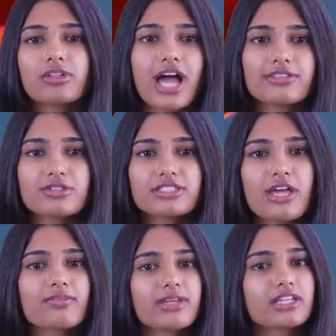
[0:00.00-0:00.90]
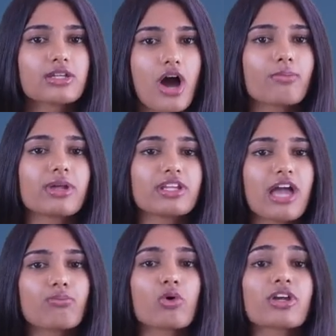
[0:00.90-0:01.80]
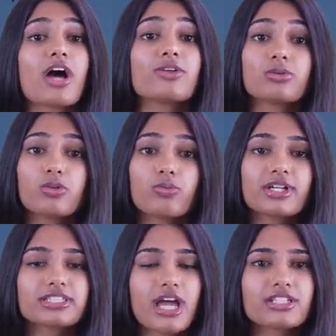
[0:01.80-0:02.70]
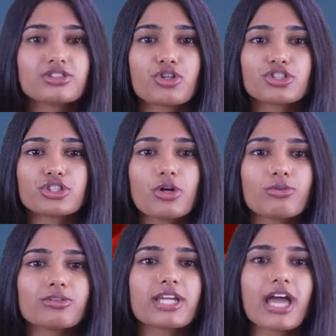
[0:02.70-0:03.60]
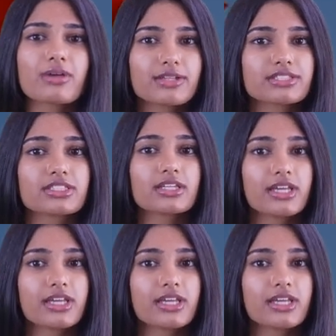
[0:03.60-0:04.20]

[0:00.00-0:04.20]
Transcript: countries like Vietnam and Cambodia were assigned fictional tariffs